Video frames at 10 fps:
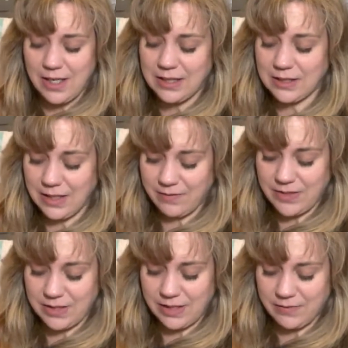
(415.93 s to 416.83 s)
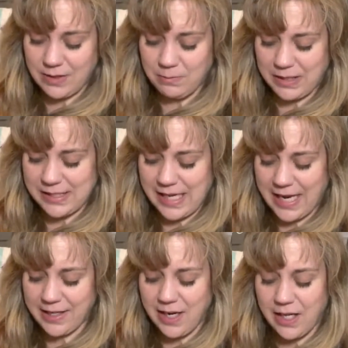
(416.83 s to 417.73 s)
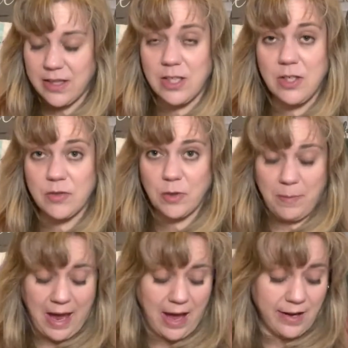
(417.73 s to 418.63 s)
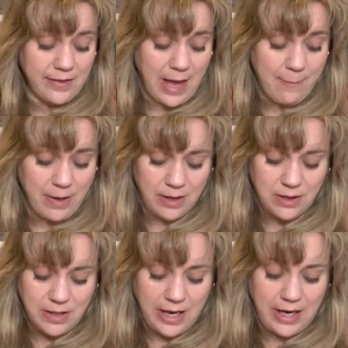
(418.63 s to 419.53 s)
Loved it because I had gotten the neutral pack that month,